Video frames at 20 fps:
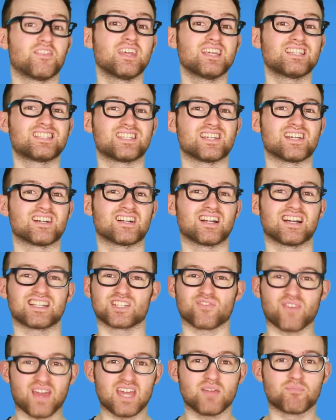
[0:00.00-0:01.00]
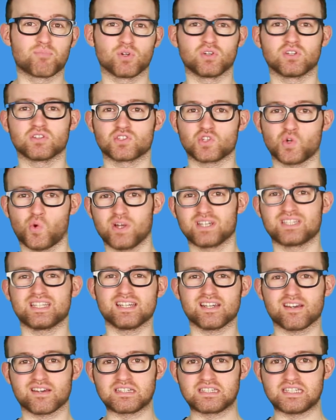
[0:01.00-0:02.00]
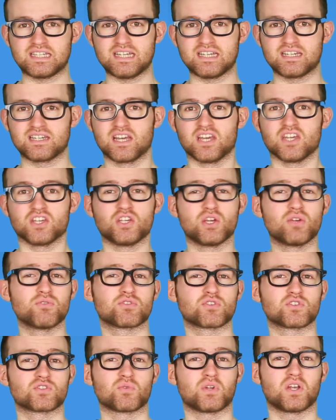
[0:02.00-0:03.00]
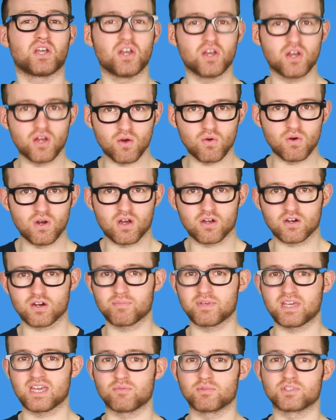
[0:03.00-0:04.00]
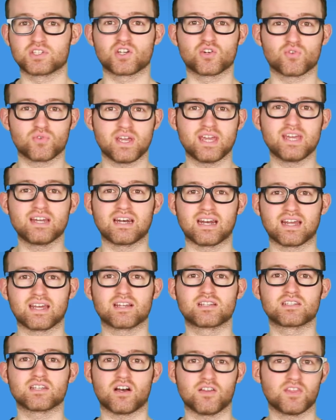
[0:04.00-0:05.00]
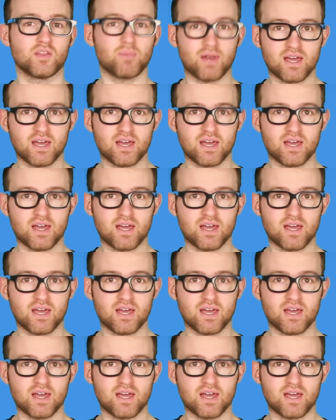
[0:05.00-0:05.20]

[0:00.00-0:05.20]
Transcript: this year, as of April 2019, users will no longer be able to create links on the